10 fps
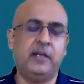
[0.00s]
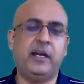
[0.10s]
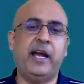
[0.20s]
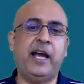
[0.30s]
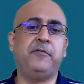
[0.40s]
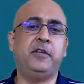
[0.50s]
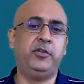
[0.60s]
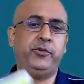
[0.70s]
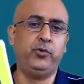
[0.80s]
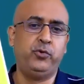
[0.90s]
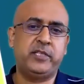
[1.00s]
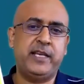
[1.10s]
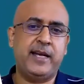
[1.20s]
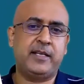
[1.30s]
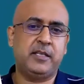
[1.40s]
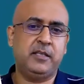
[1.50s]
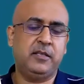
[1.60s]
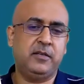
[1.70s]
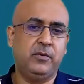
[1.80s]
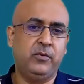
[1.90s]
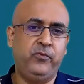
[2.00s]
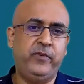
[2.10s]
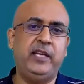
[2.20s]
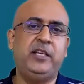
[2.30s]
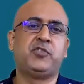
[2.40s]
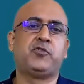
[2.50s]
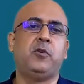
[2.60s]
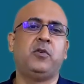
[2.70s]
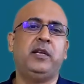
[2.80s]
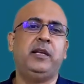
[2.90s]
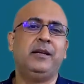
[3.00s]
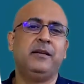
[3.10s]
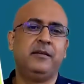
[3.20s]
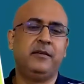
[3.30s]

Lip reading: I have used that very strongly,